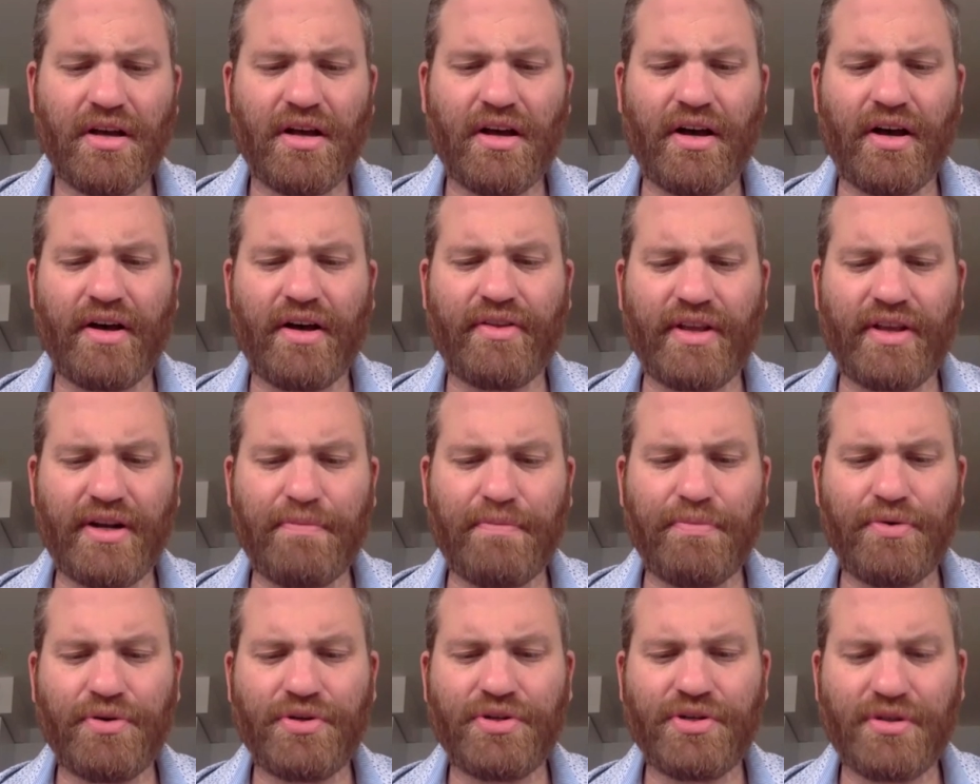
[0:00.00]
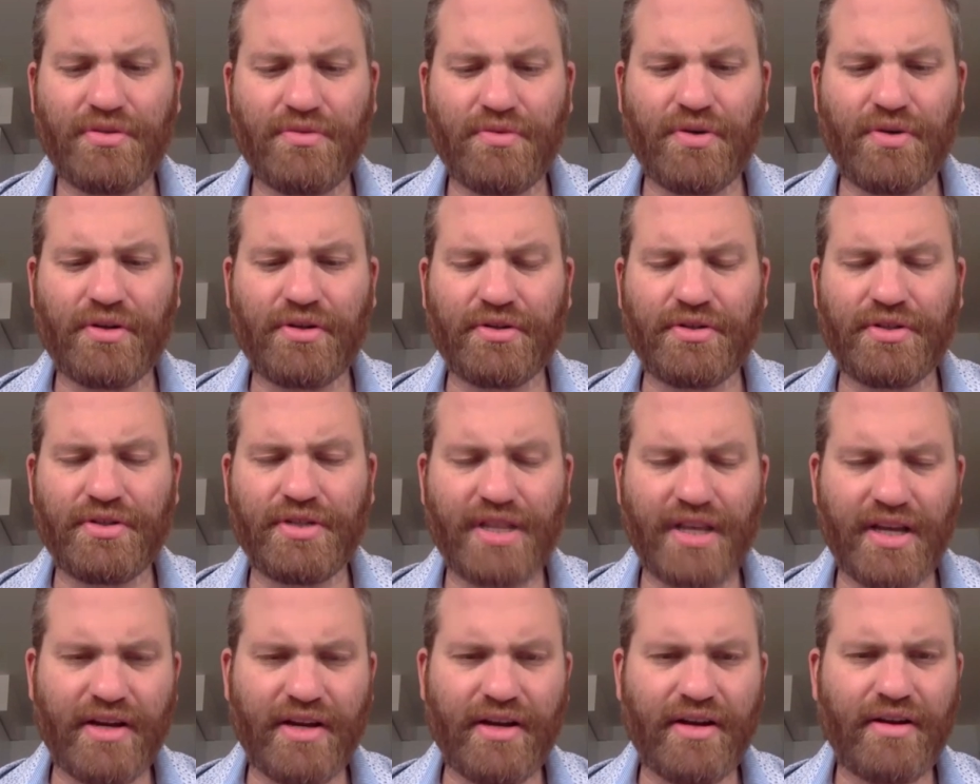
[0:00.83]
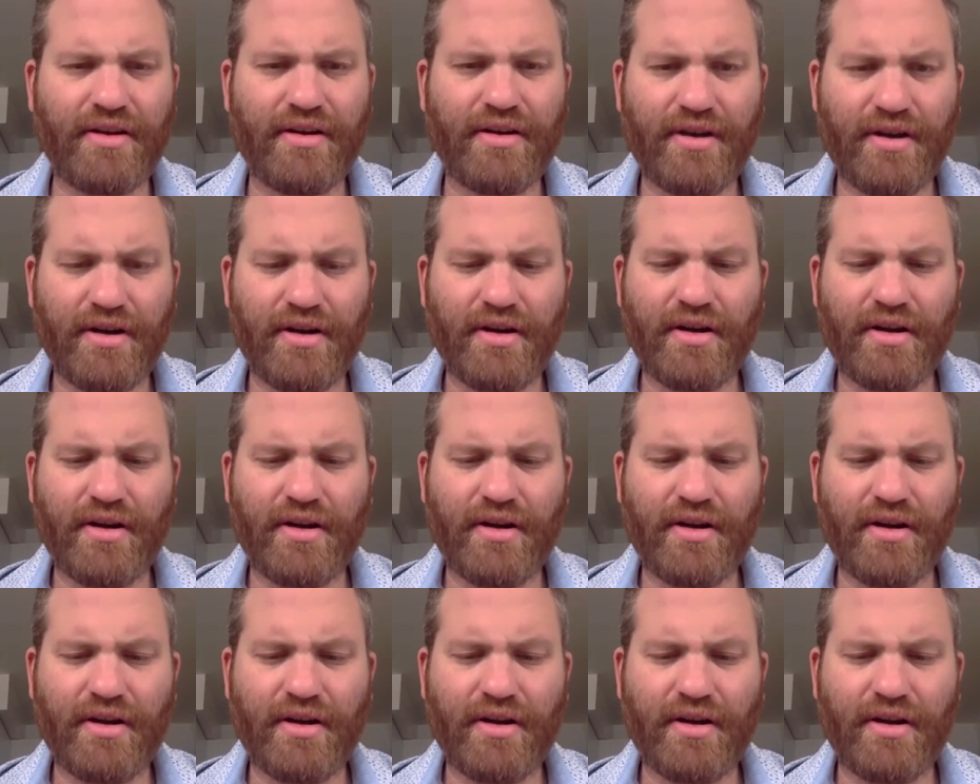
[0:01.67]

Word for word: uh, that abortion workers there,